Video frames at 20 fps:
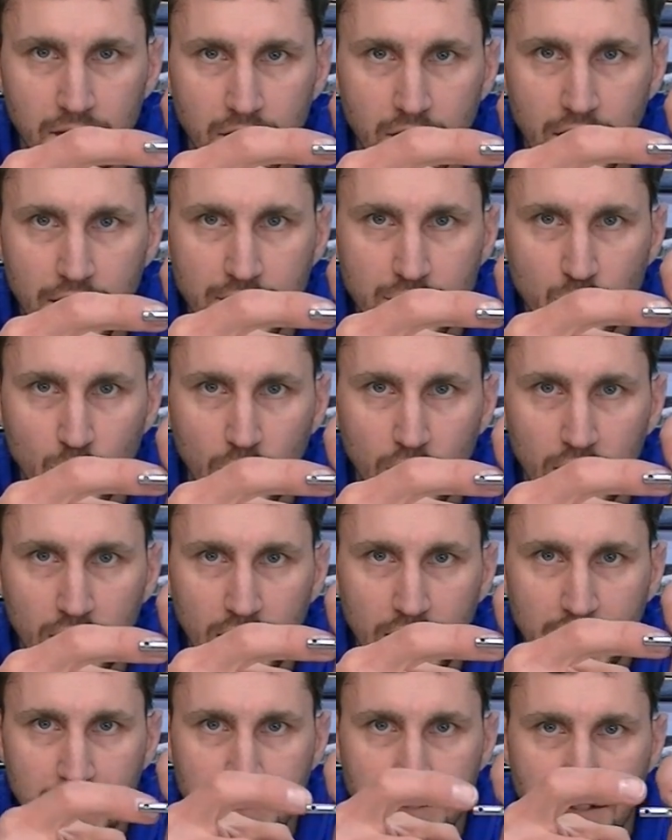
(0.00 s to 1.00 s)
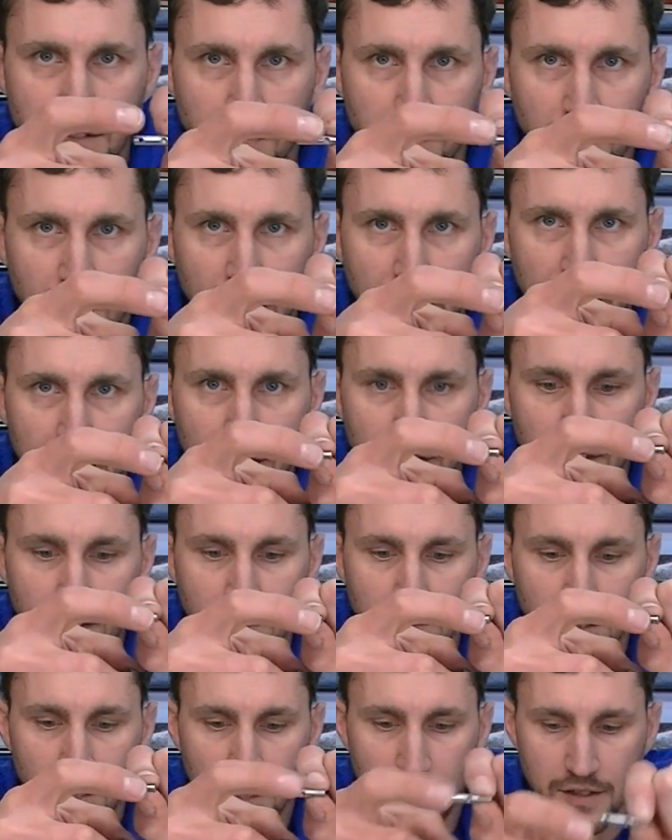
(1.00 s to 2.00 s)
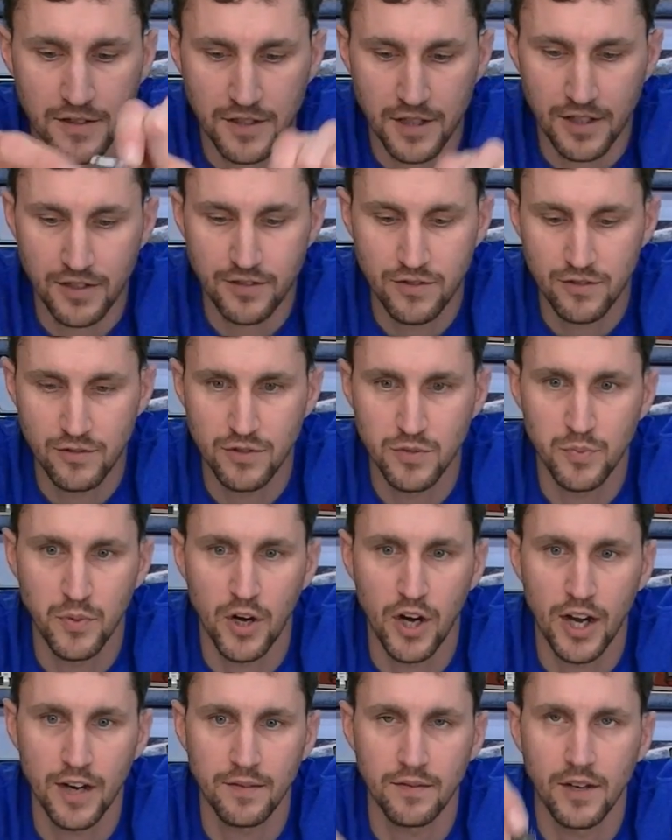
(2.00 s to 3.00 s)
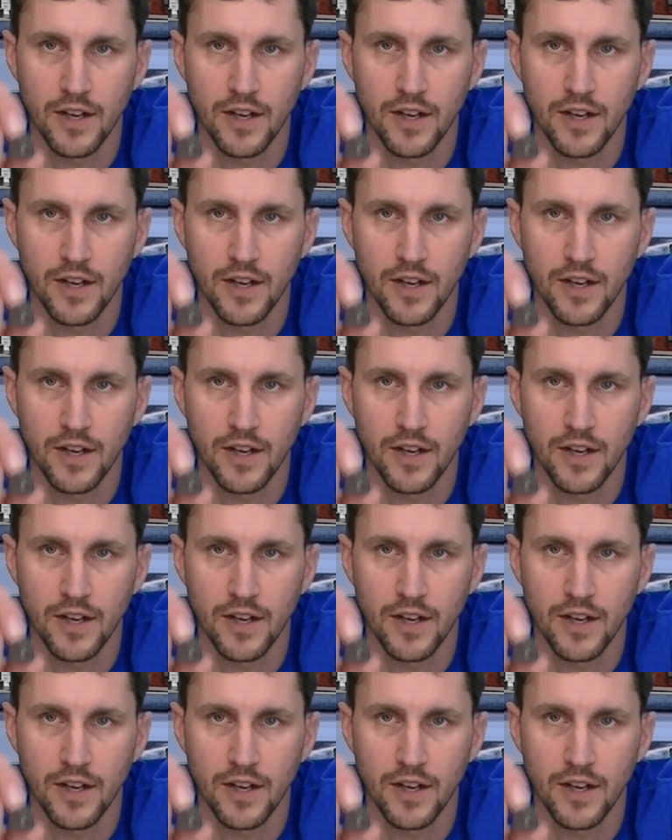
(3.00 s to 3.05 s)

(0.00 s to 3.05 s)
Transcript: as well as the flat uh, set screw spot.